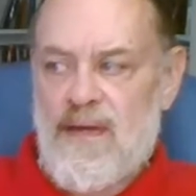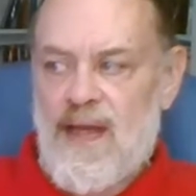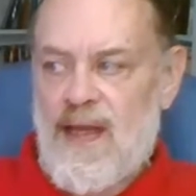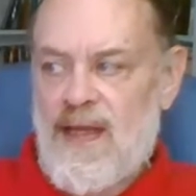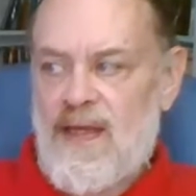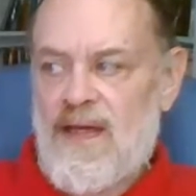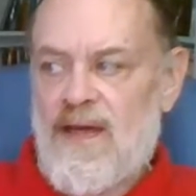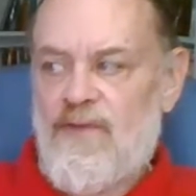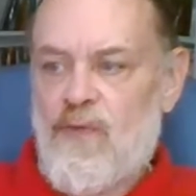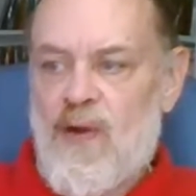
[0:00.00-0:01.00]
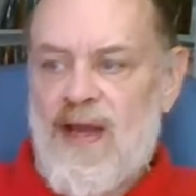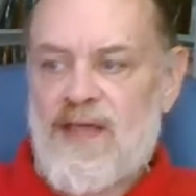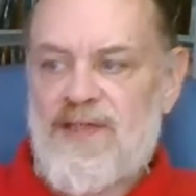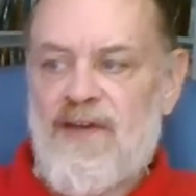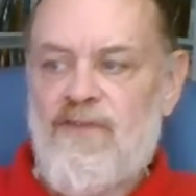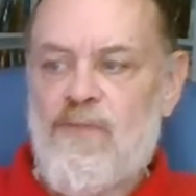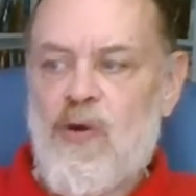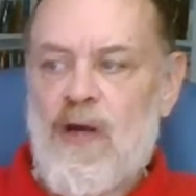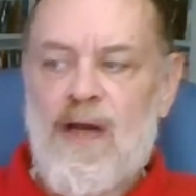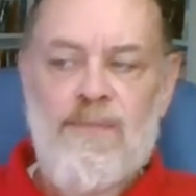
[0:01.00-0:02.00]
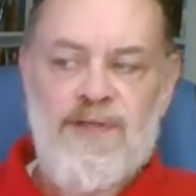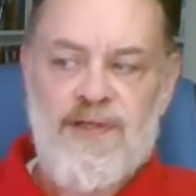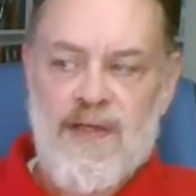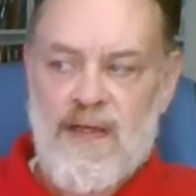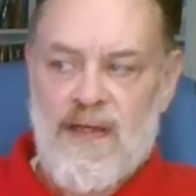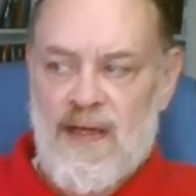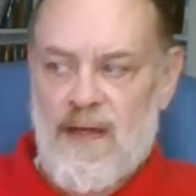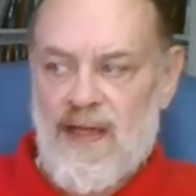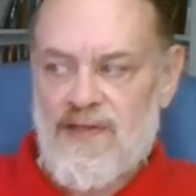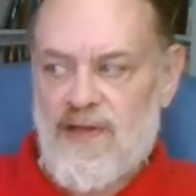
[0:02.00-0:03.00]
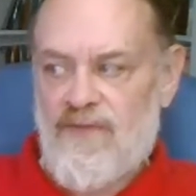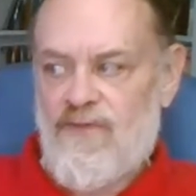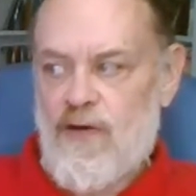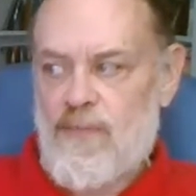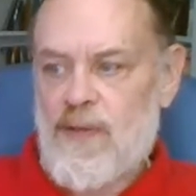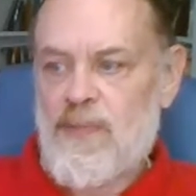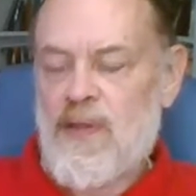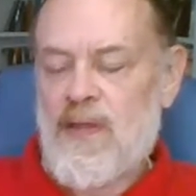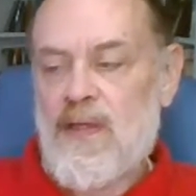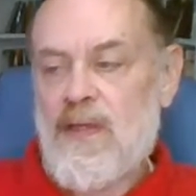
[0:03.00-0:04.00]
Nay, he never waxed ever more obstinate and less conformable.